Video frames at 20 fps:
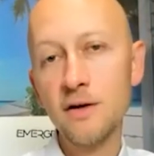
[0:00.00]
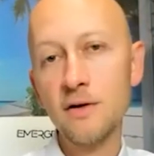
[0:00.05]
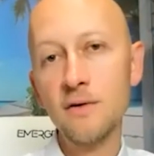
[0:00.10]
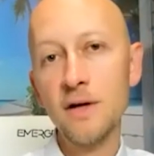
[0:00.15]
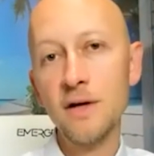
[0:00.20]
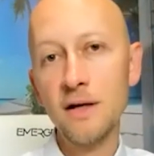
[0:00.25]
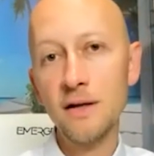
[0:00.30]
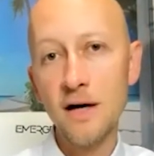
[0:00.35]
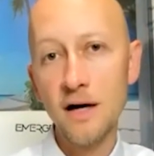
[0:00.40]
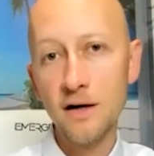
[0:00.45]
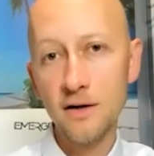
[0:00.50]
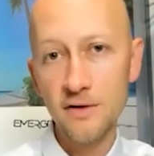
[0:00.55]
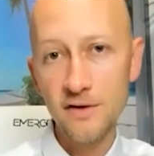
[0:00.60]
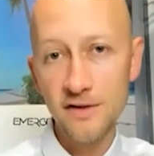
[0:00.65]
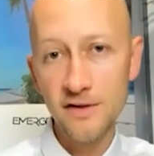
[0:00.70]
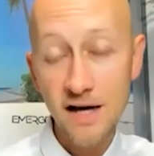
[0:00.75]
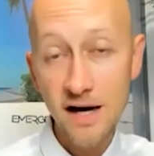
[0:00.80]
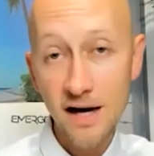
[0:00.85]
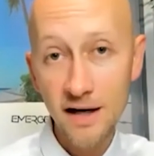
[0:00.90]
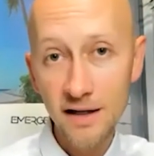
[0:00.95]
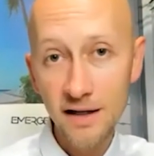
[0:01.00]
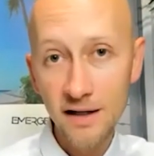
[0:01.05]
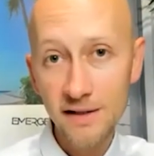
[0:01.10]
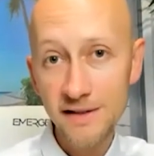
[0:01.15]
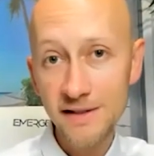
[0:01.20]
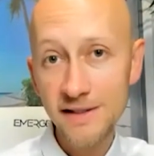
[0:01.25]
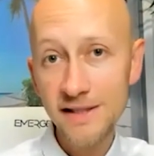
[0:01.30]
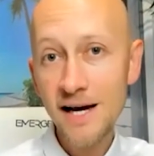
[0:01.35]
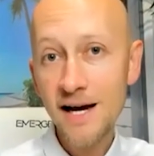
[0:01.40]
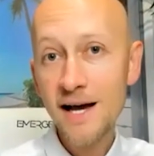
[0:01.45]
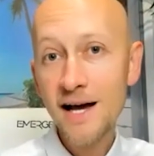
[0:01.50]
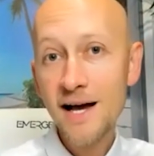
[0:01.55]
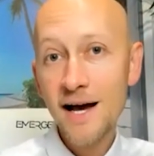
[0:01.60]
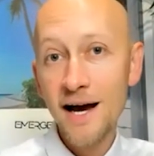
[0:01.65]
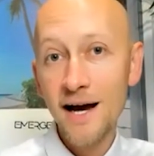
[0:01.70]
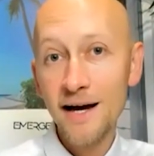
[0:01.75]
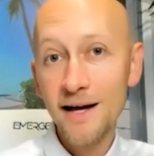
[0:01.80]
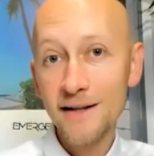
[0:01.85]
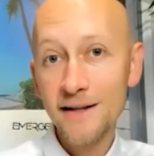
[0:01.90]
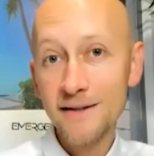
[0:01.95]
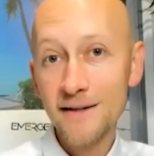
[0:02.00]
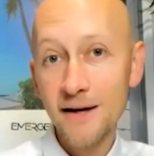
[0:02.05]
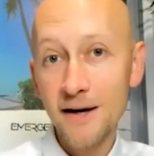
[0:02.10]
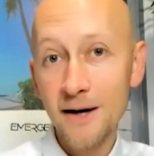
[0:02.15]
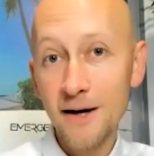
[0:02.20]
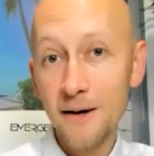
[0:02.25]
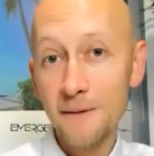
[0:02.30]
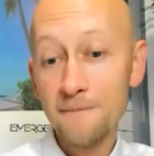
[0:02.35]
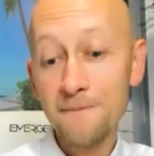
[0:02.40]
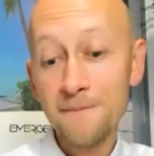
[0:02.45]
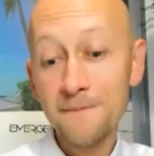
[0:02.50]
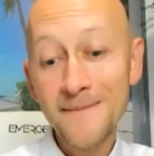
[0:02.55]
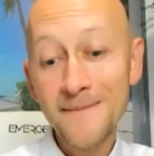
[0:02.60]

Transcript: You need doctor's guidance. And uh,